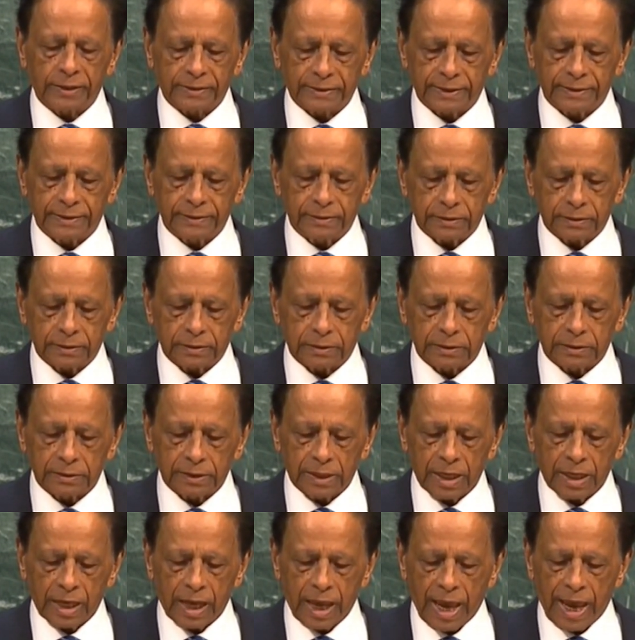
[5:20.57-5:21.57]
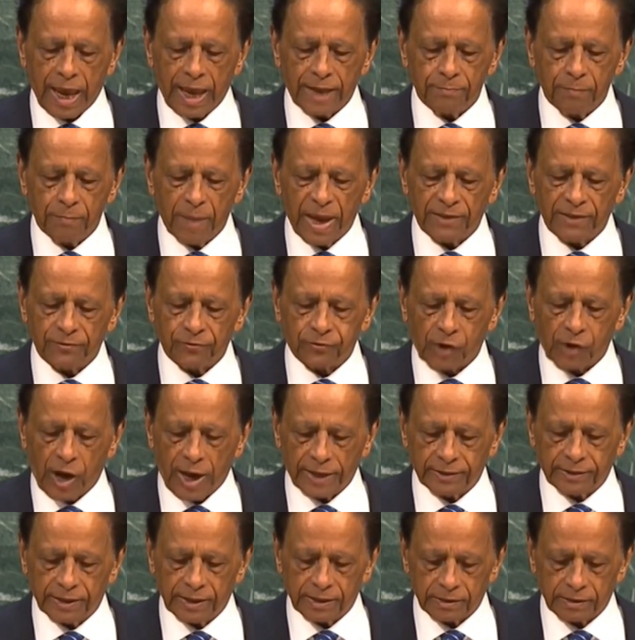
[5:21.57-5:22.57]
Tarzans and
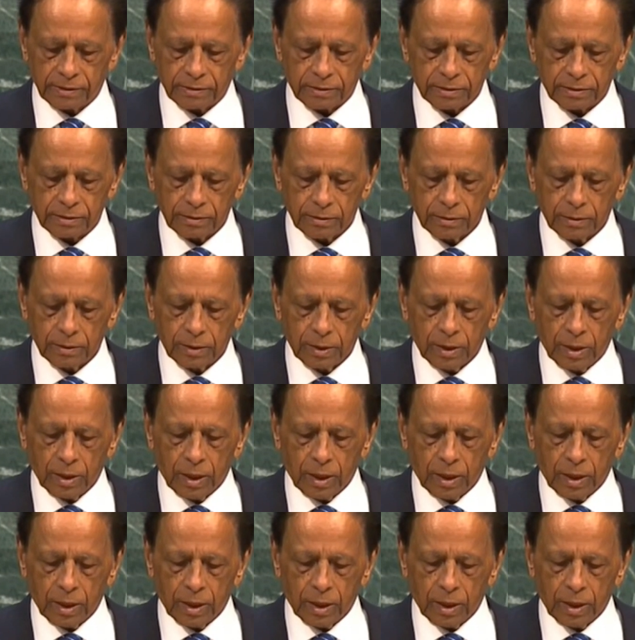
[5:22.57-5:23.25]
Men Fridays.